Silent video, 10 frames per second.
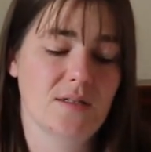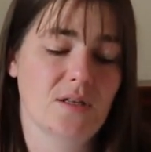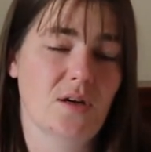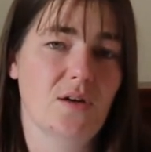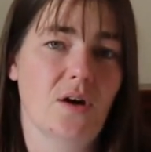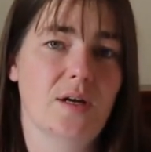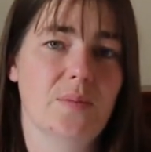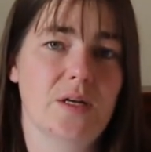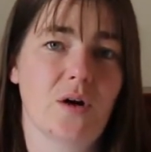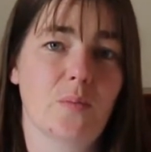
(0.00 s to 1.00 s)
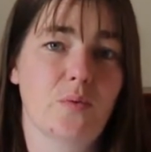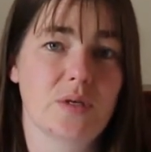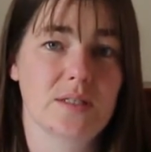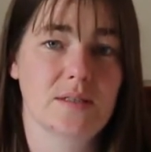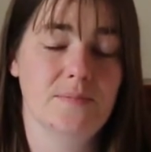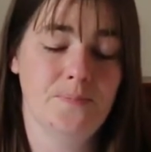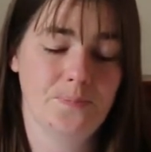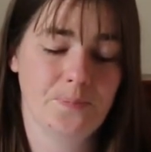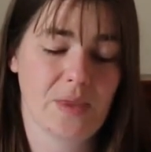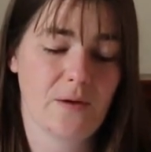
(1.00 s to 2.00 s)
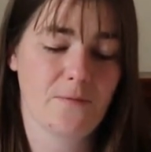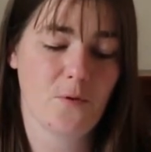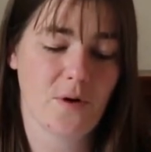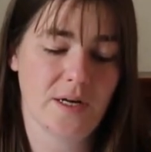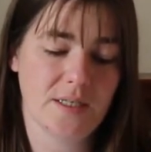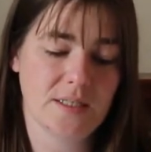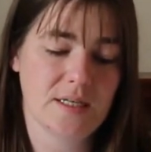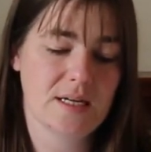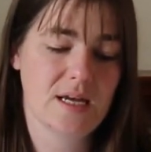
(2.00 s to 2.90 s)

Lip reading: so Johan went and got poison for it.